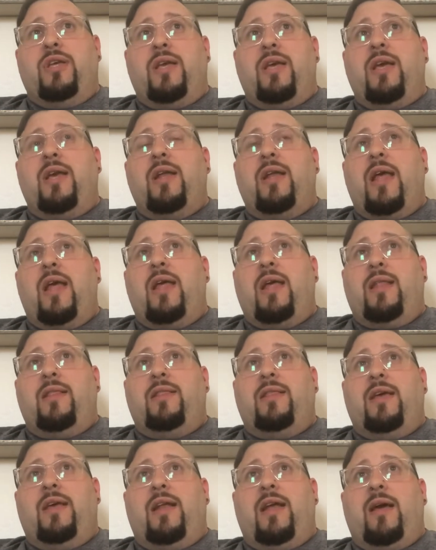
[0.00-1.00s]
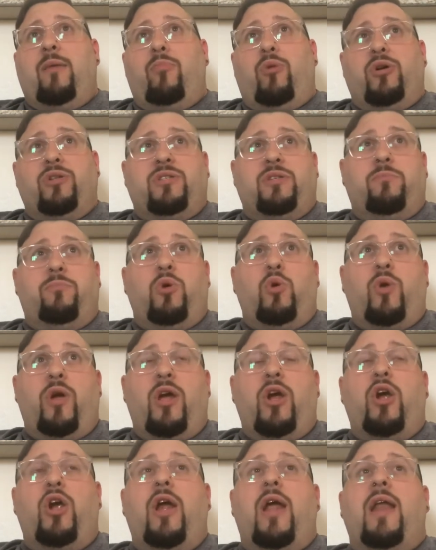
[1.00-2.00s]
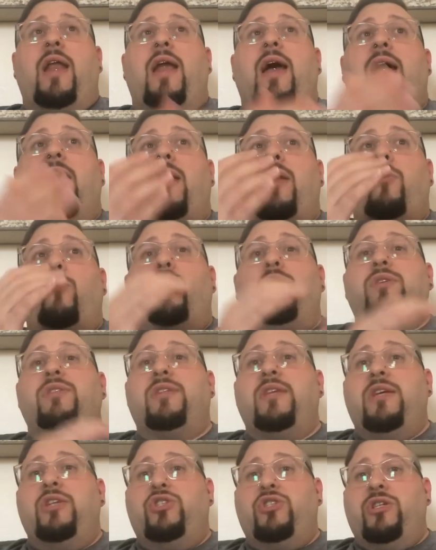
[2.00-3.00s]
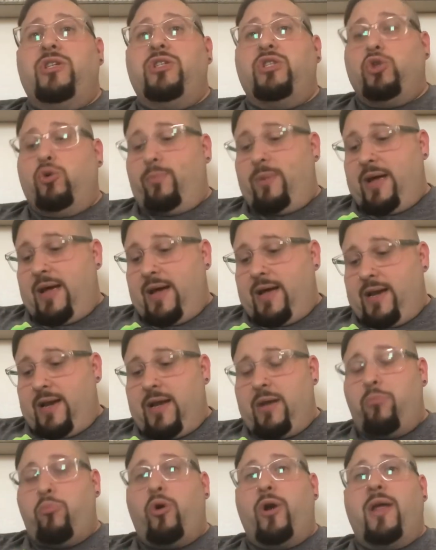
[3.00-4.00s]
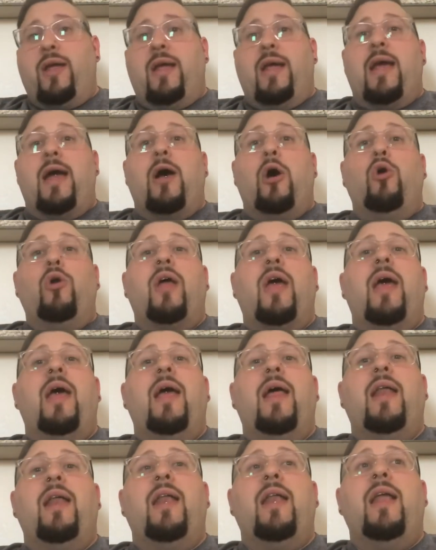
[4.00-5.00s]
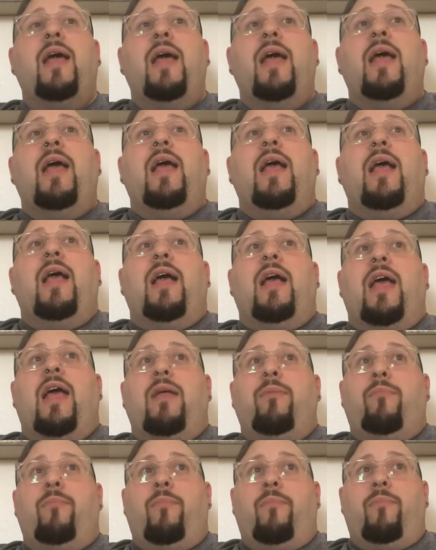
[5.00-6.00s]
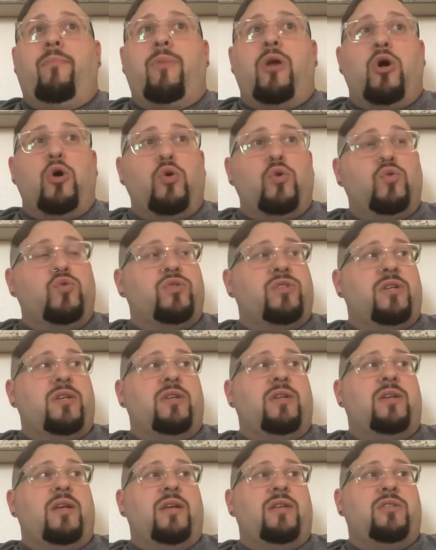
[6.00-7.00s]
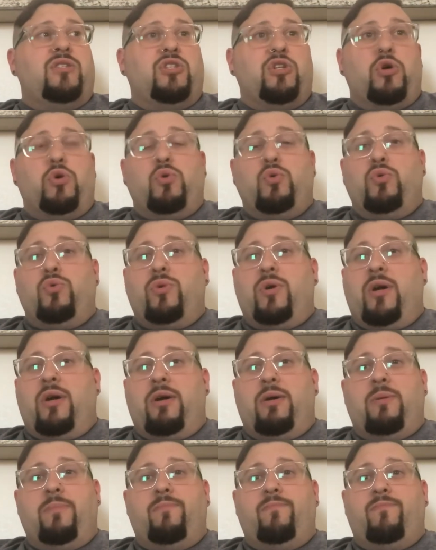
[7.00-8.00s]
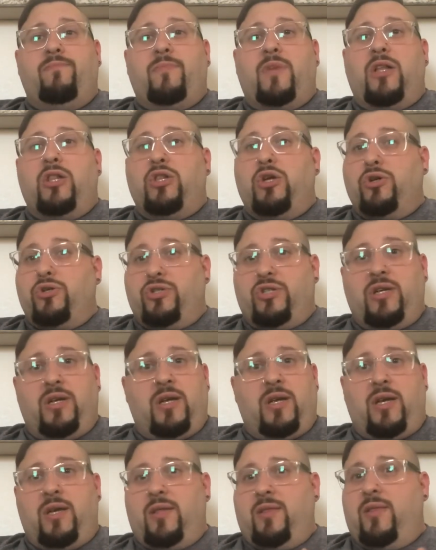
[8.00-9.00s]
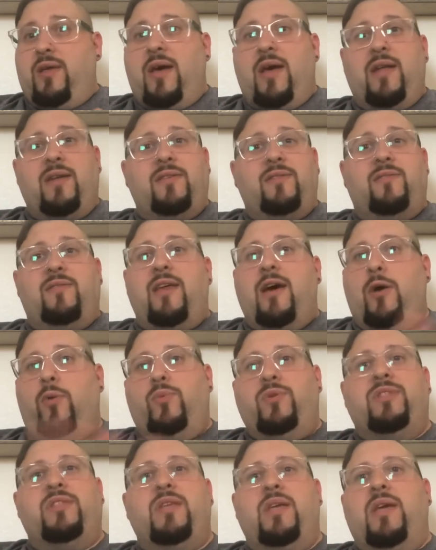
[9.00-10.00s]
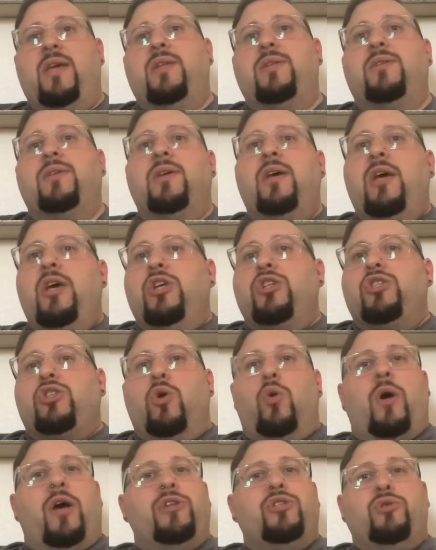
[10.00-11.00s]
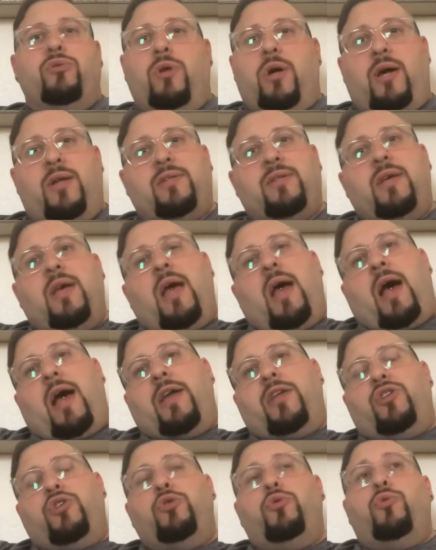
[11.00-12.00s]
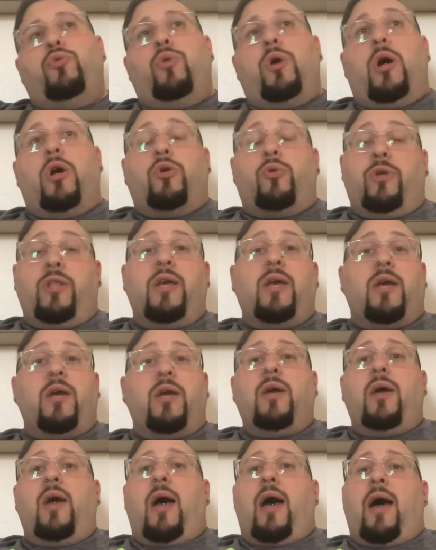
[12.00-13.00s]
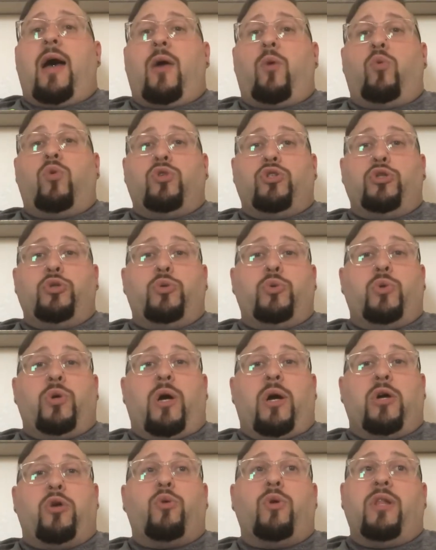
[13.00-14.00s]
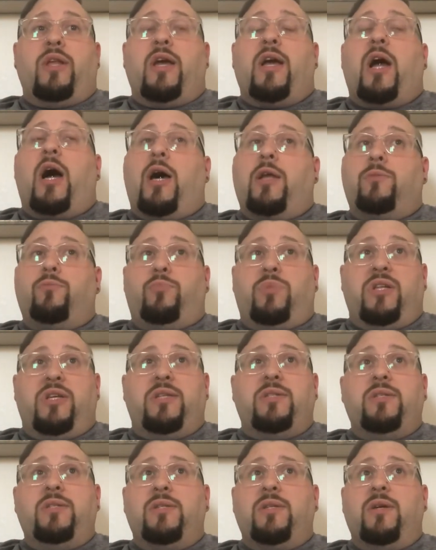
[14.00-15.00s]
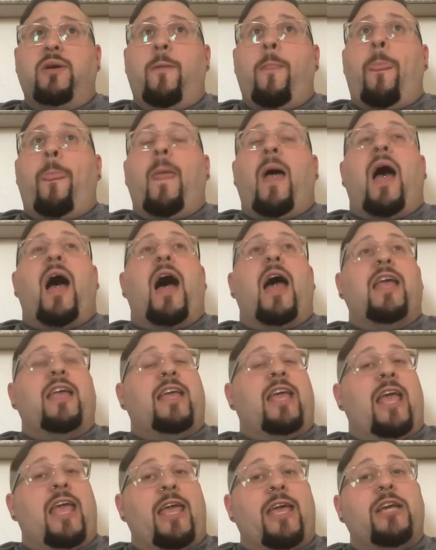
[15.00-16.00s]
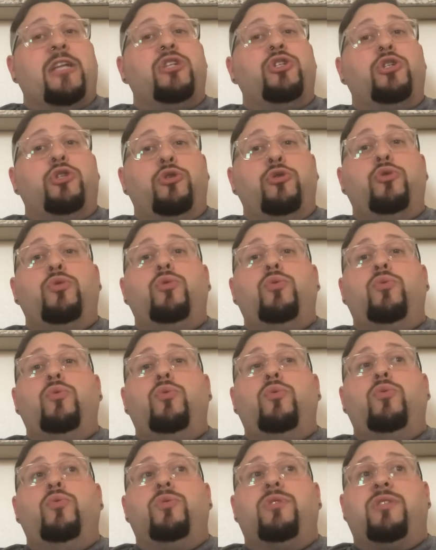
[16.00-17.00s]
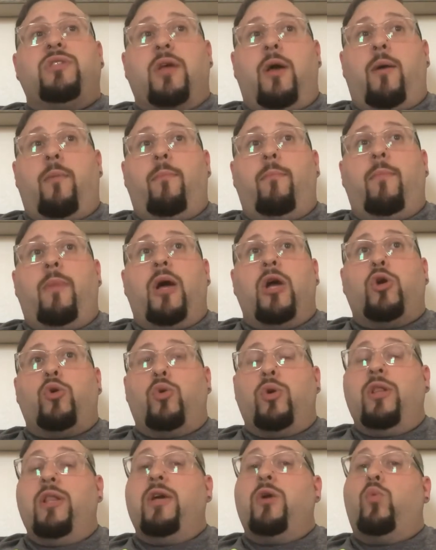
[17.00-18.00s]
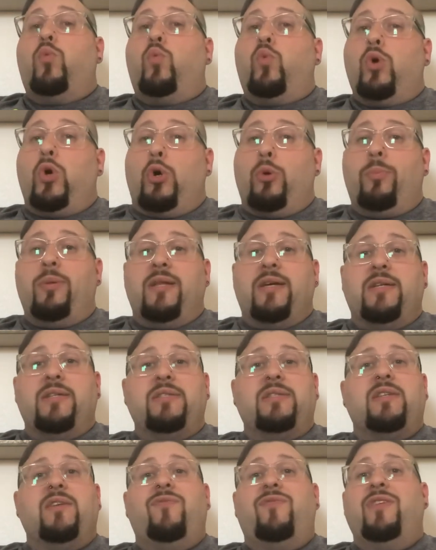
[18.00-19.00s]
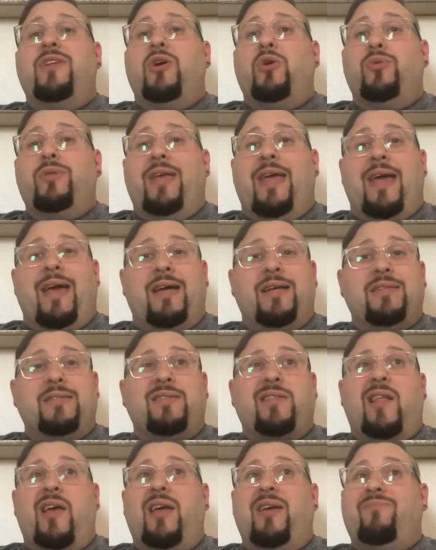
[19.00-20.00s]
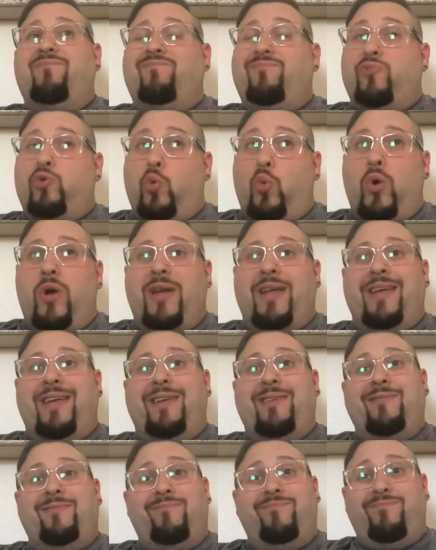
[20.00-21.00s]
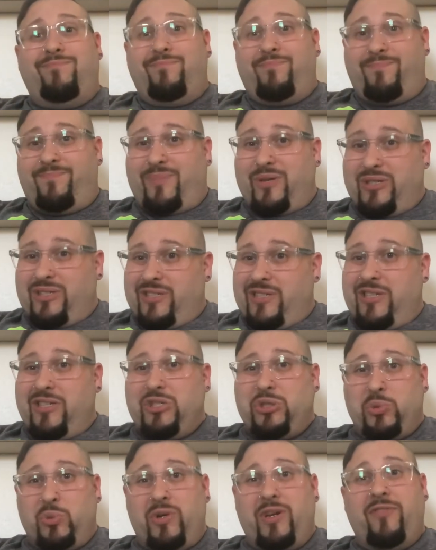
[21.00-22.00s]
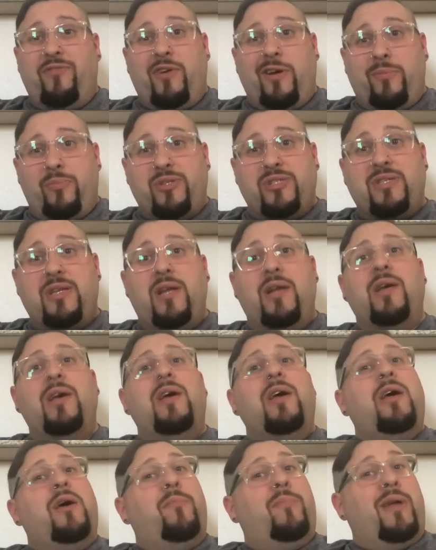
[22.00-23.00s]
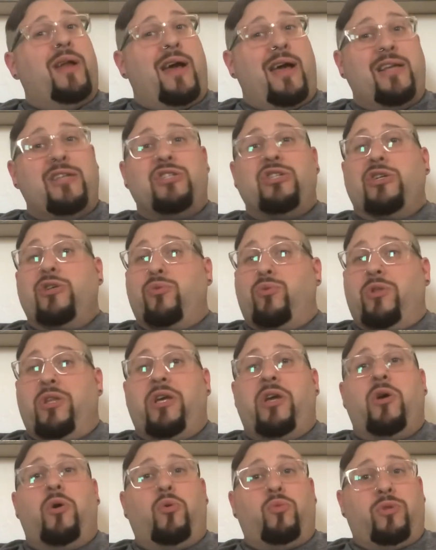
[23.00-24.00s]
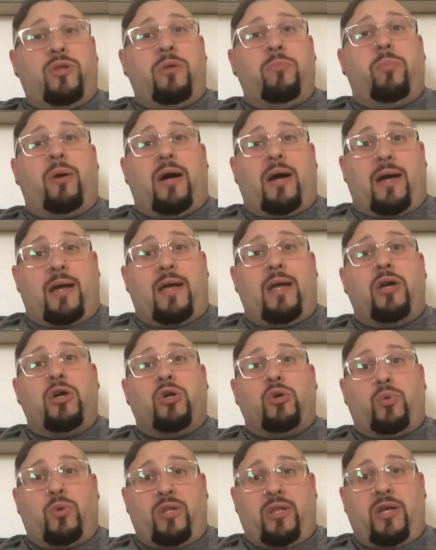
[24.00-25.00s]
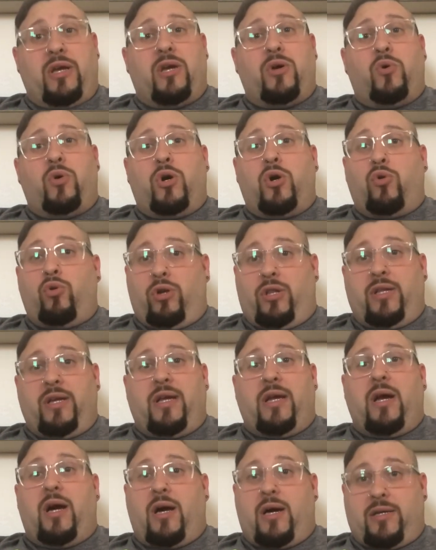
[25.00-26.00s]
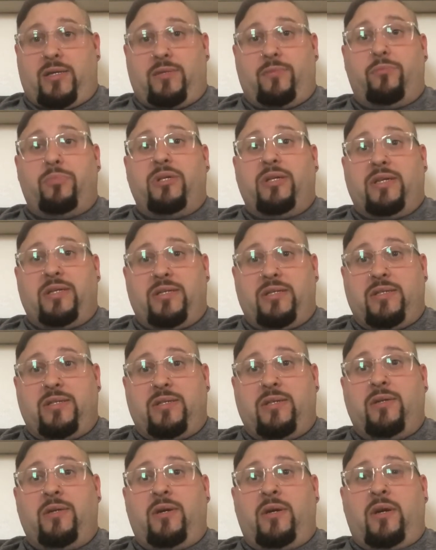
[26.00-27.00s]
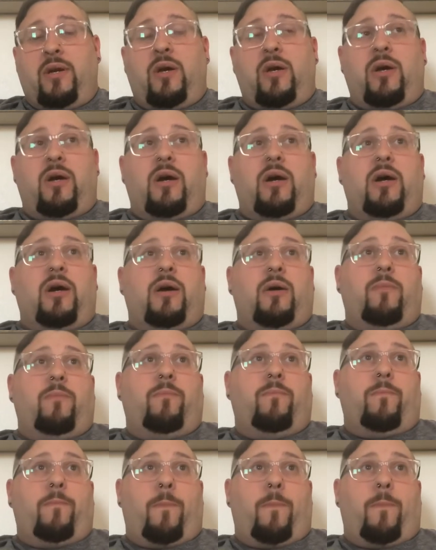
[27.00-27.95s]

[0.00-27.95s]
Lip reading: it. And then I bought some mohair, and I was itching so bad and breaking out and nose and so allergic that that was the end. So I do not. I do acrylic. I will do acrylic cotton blends. I can do some acrylic wool blends if it only has like 20%, 25%, but I generally only buy acrylic or acrylic cotton blends. Um,